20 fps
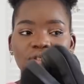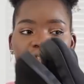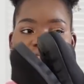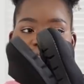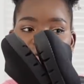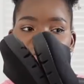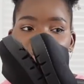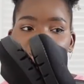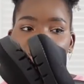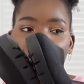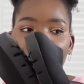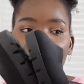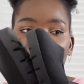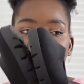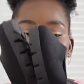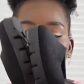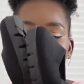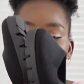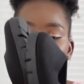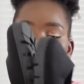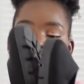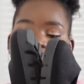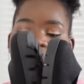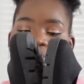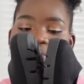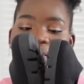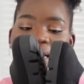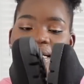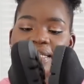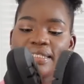shoes
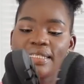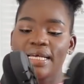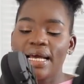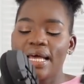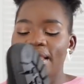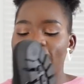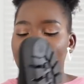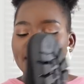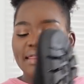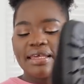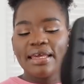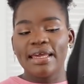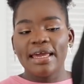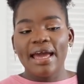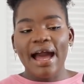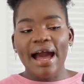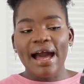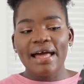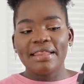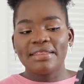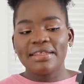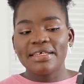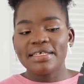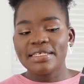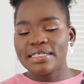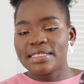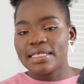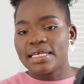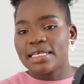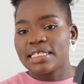is that
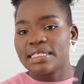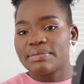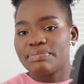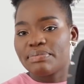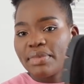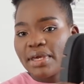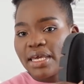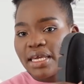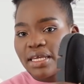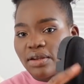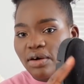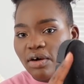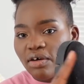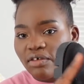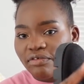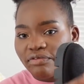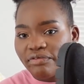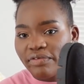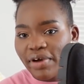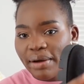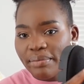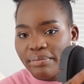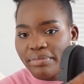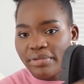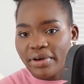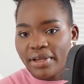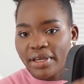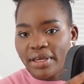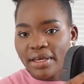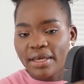this is made of
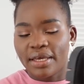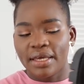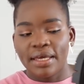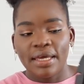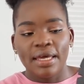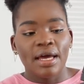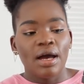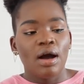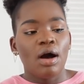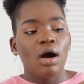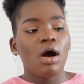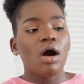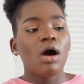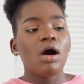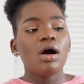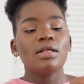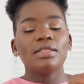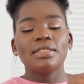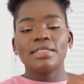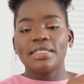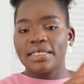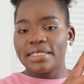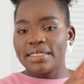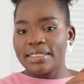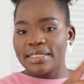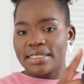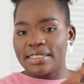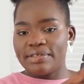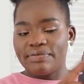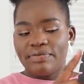fabric. All
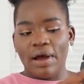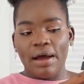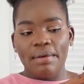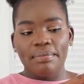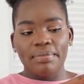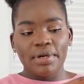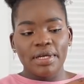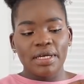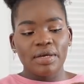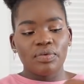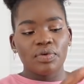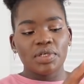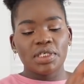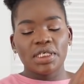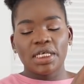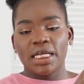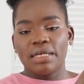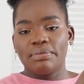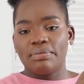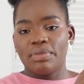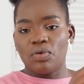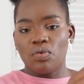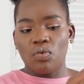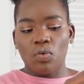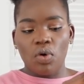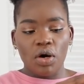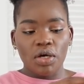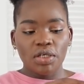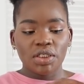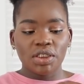this is fabric which can be
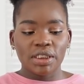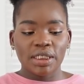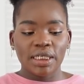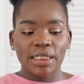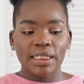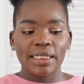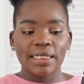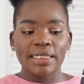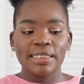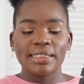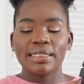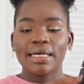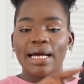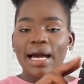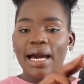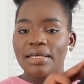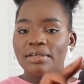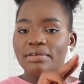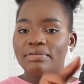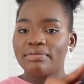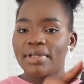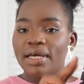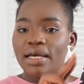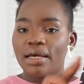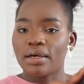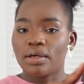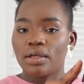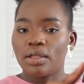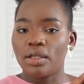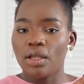washed, cleaned, kind of like
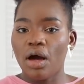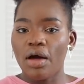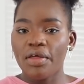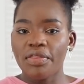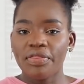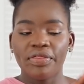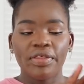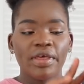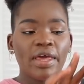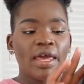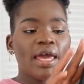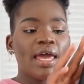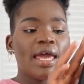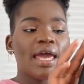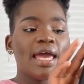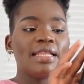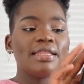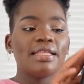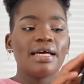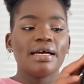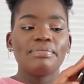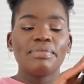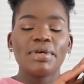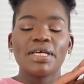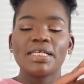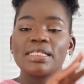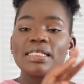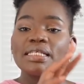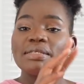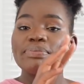a cloth, and that
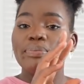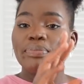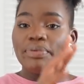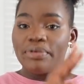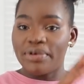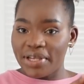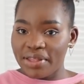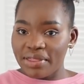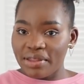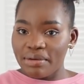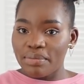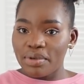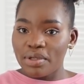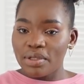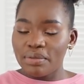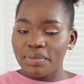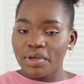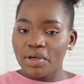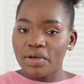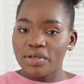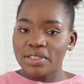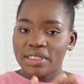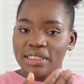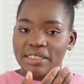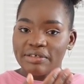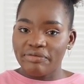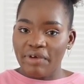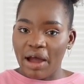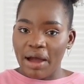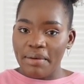makes it breathable because
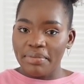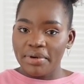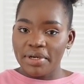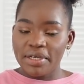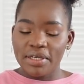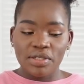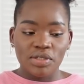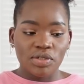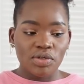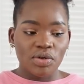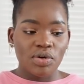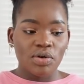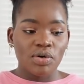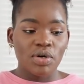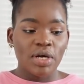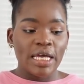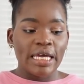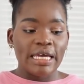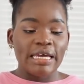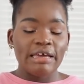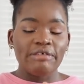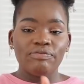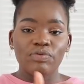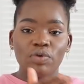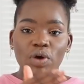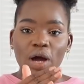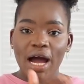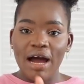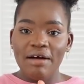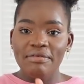it's fabric. So if
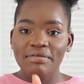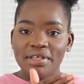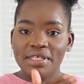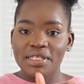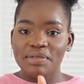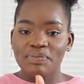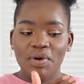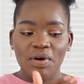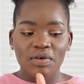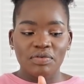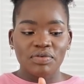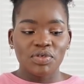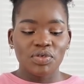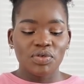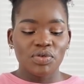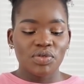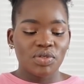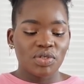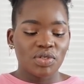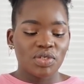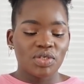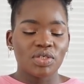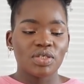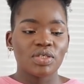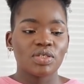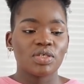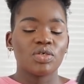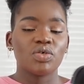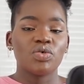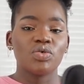you have this pair of shoes, it
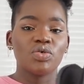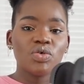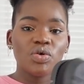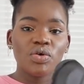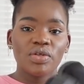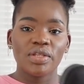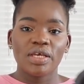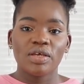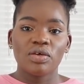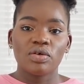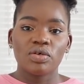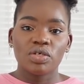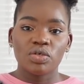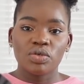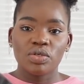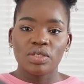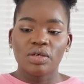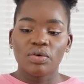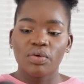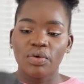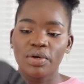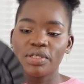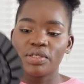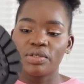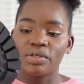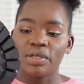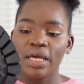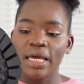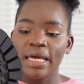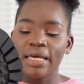just, you know that your shoes are going
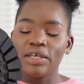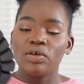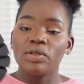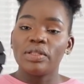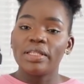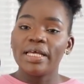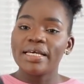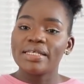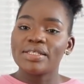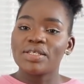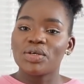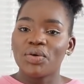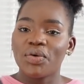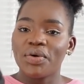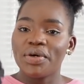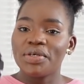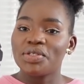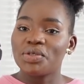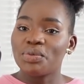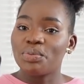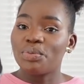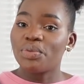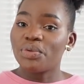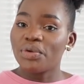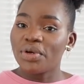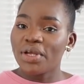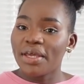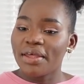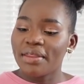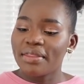to, your legs are going to
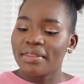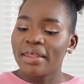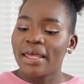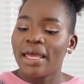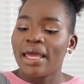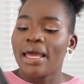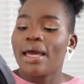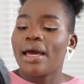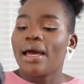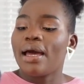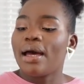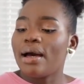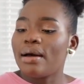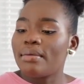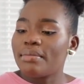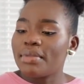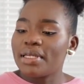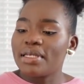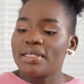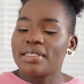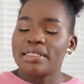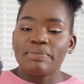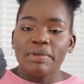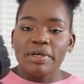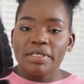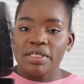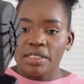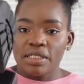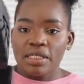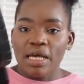breathe in as
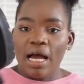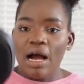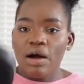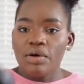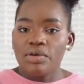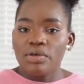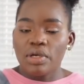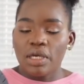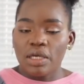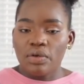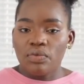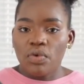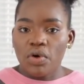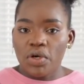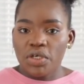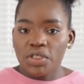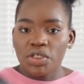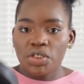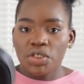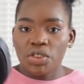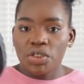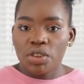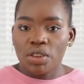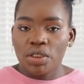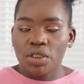much as how you can wash